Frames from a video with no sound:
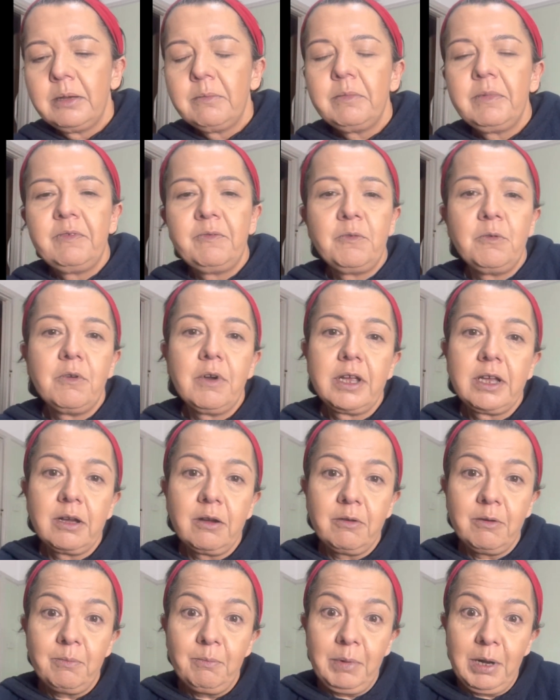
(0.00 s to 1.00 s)
before I
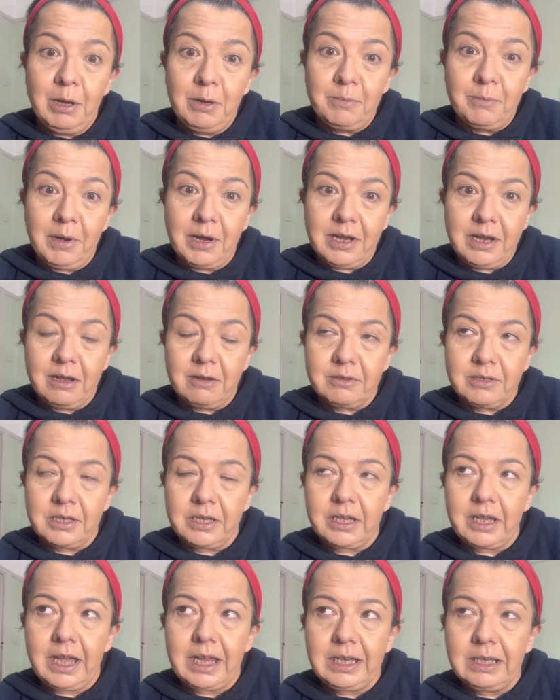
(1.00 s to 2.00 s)
go and blow my nose
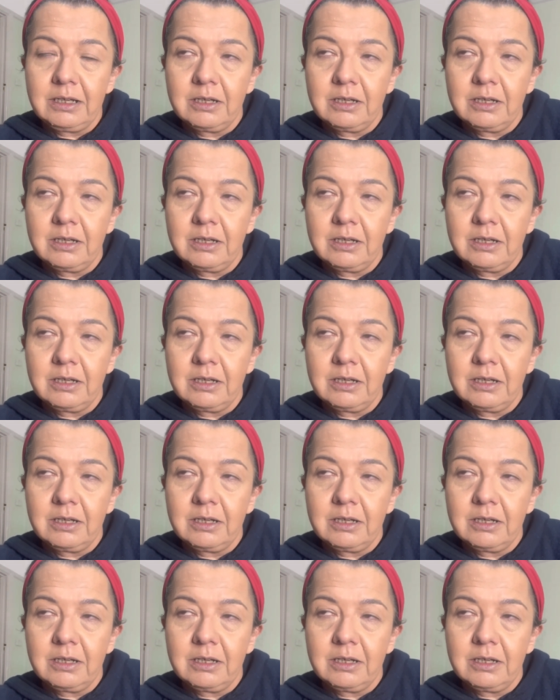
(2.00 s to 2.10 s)
again,